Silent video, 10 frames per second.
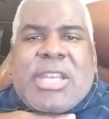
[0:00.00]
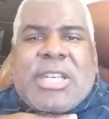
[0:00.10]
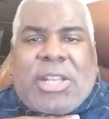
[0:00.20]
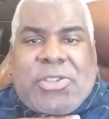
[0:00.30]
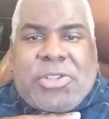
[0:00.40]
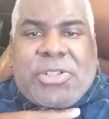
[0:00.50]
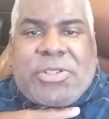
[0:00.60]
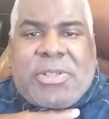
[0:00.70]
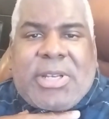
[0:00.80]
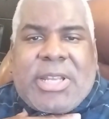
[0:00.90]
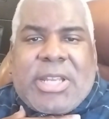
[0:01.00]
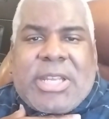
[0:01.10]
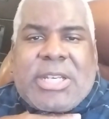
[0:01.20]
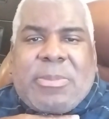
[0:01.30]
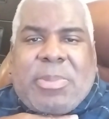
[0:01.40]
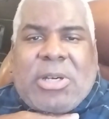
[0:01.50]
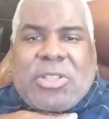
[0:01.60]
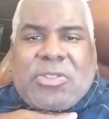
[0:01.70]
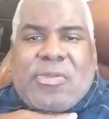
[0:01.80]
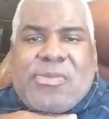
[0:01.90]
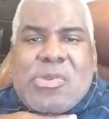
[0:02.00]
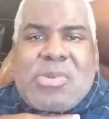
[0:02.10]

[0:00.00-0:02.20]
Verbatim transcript: in, London in the past few